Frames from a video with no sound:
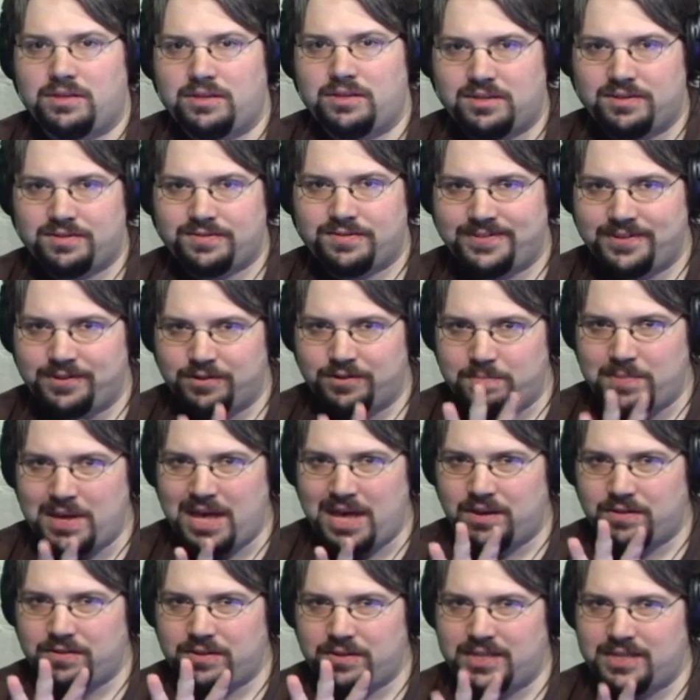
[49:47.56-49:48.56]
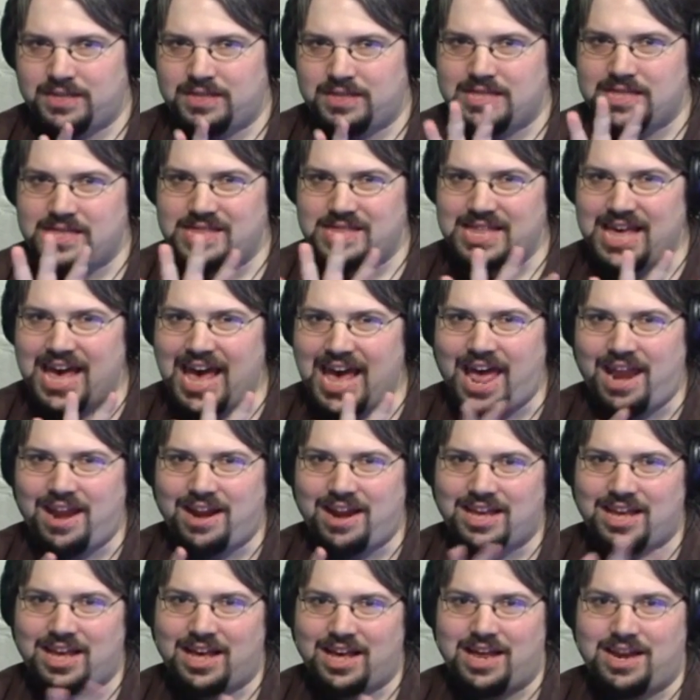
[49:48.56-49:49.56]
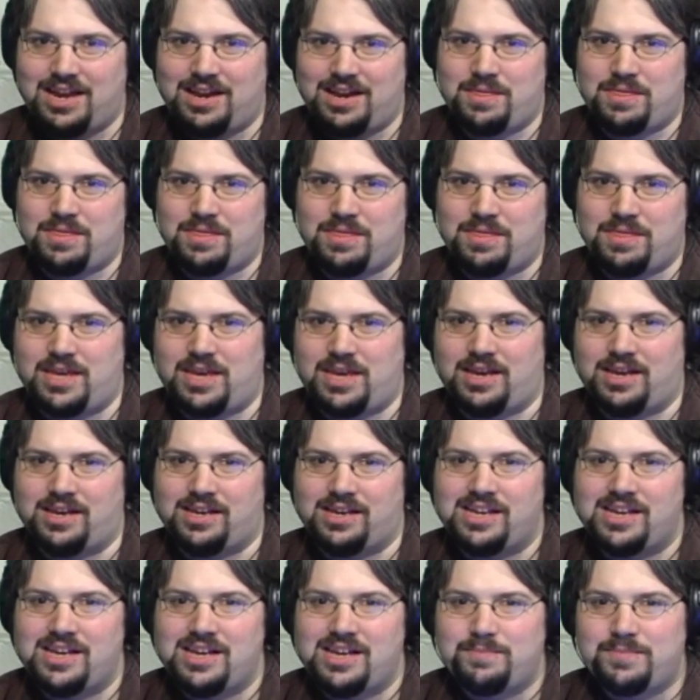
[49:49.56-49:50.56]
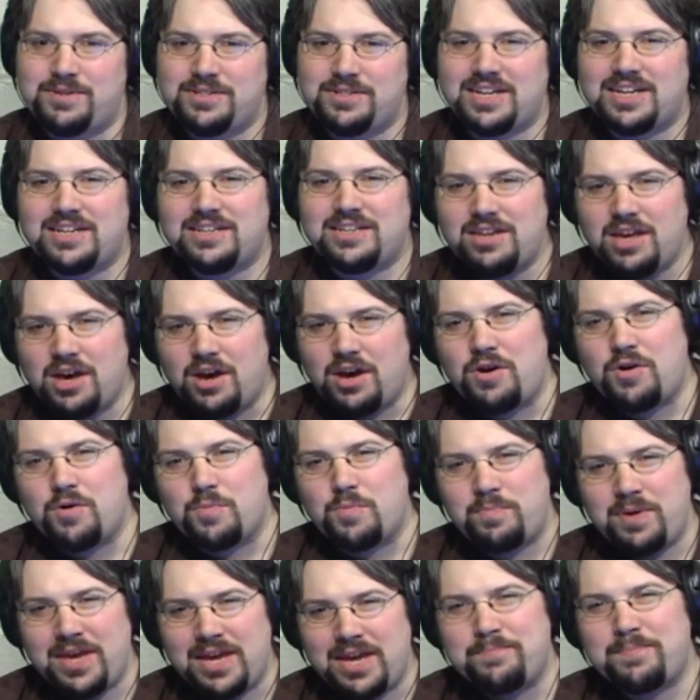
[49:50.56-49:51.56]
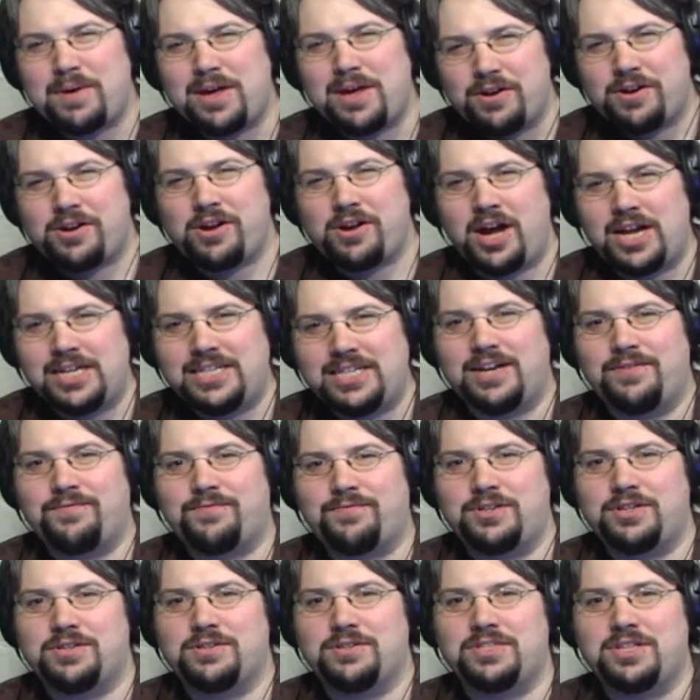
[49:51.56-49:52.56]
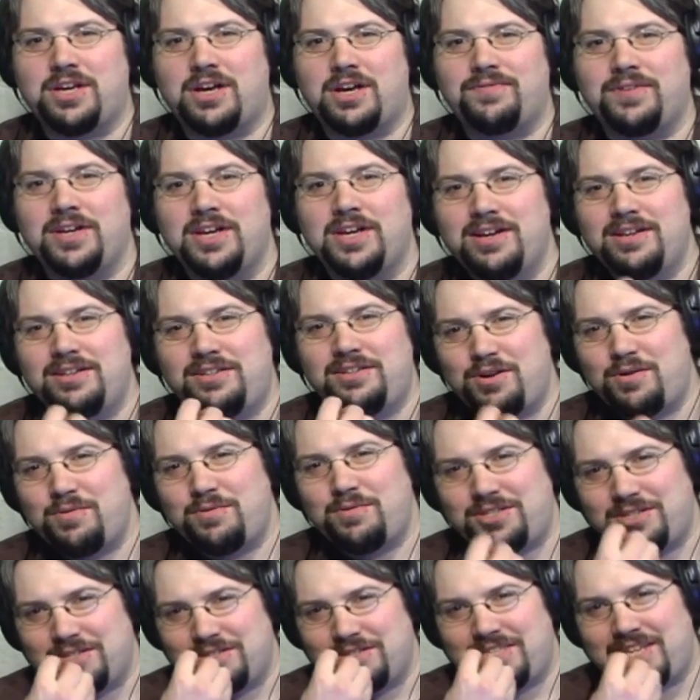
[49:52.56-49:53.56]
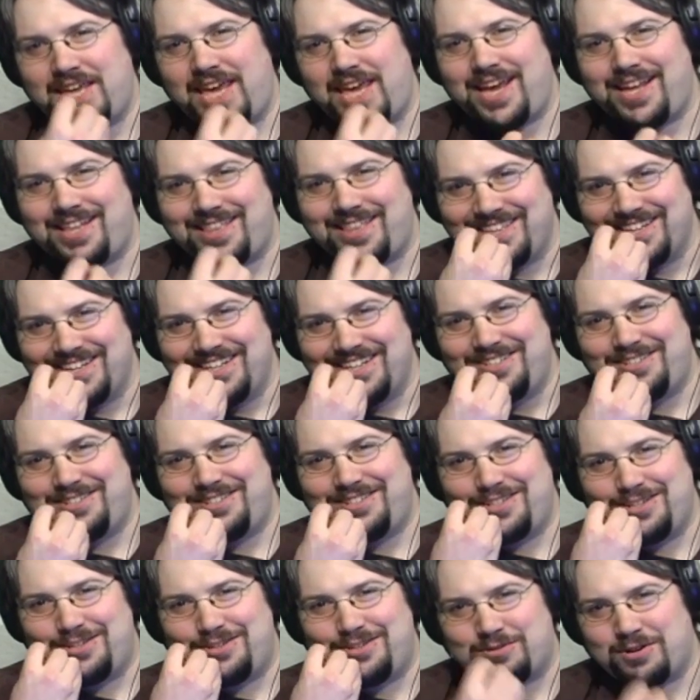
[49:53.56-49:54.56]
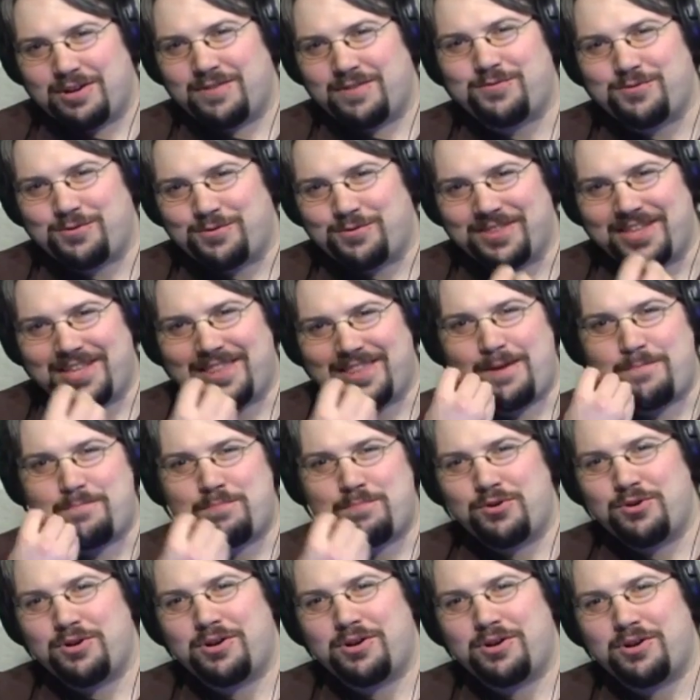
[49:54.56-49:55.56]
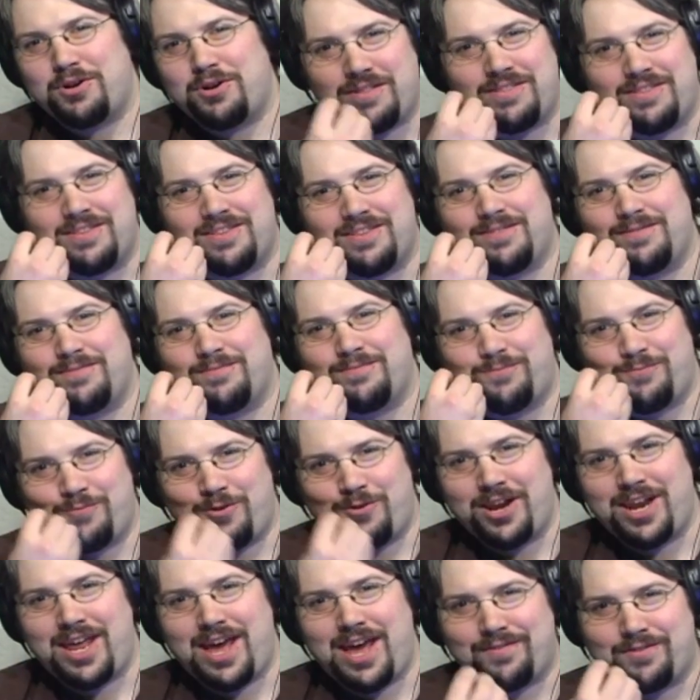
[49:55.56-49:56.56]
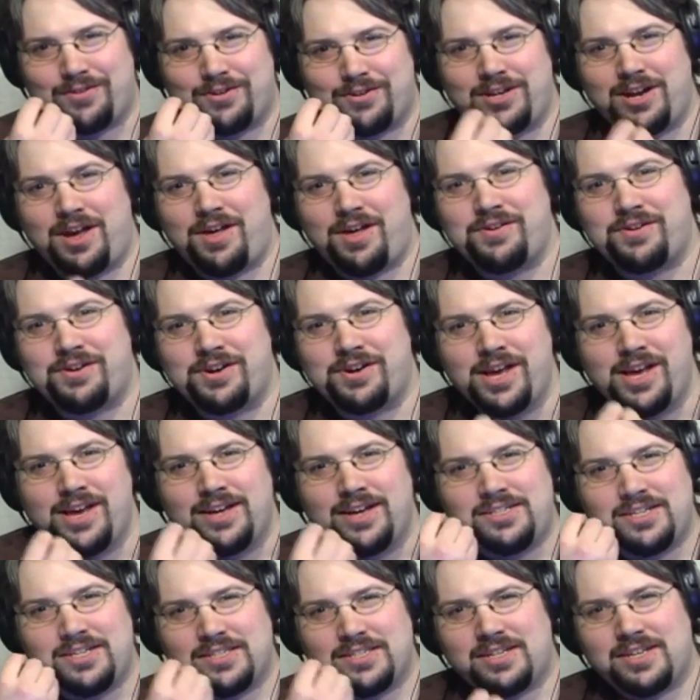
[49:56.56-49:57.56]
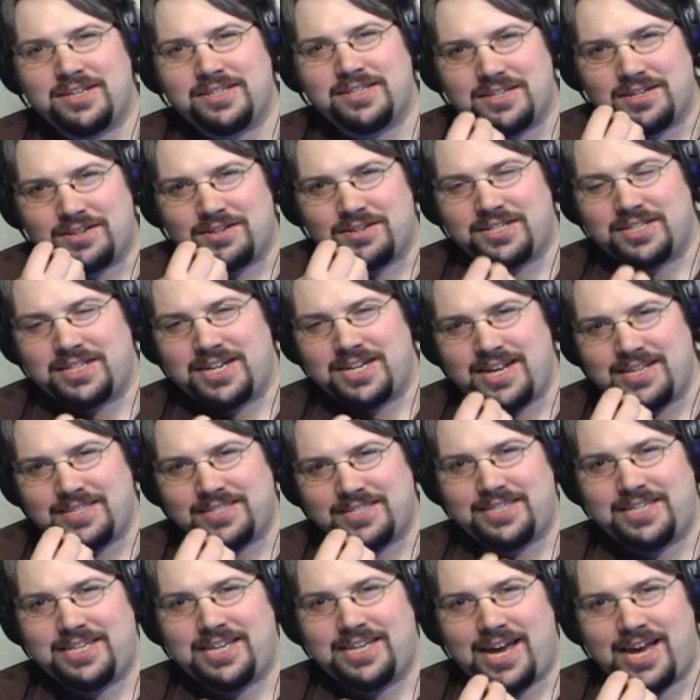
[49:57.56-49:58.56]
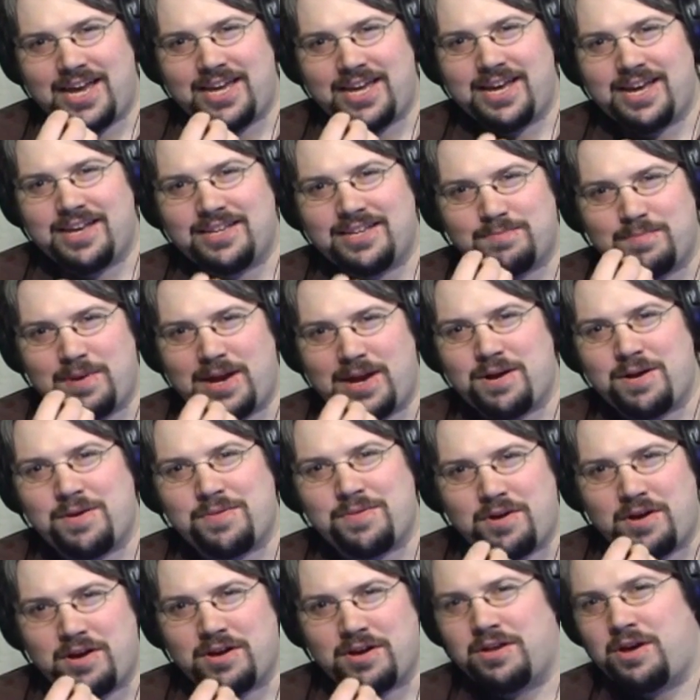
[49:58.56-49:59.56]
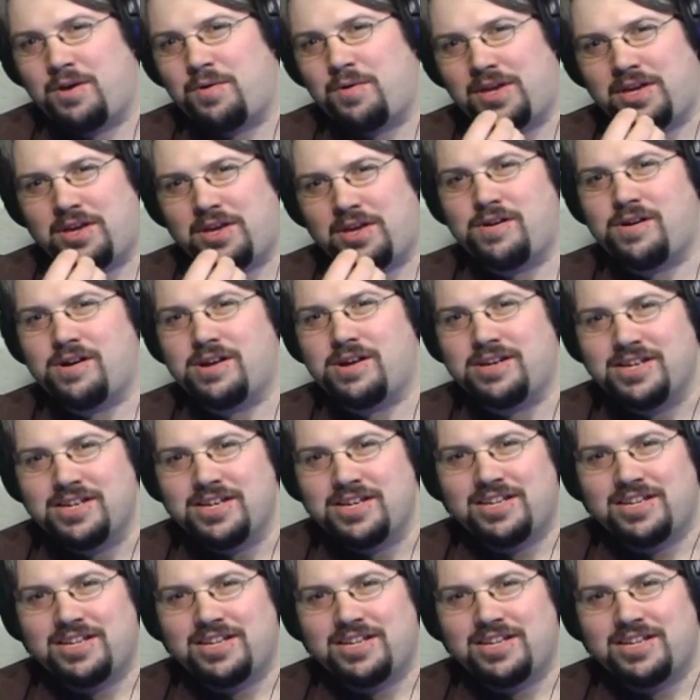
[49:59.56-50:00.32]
they're still battling that kind of thing. But it's like, no, pick better content for yourself. Don't just take the drivel that they put on one after another just because there's an NCIS marathon going on.